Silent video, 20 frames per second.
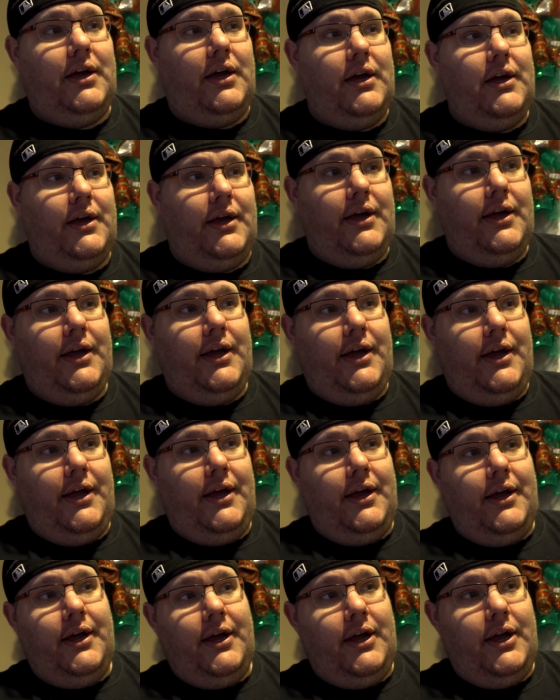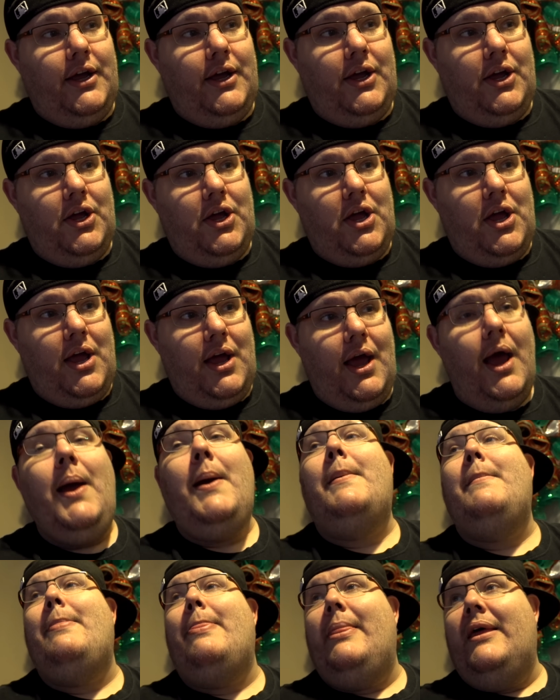Oh, I got railed so
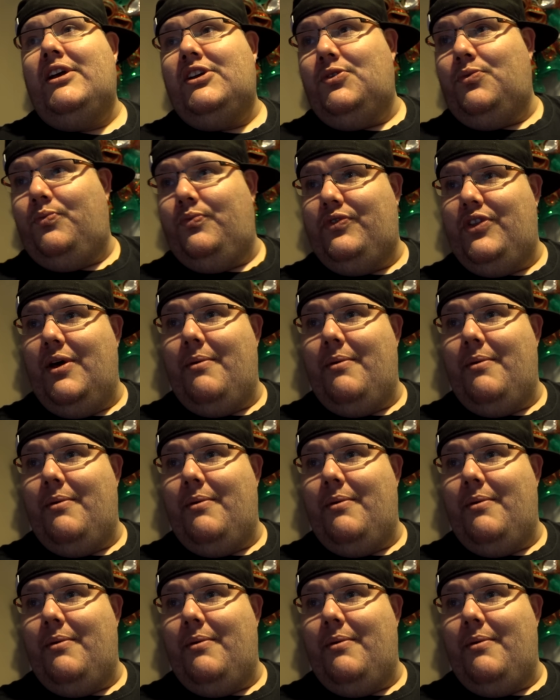hard.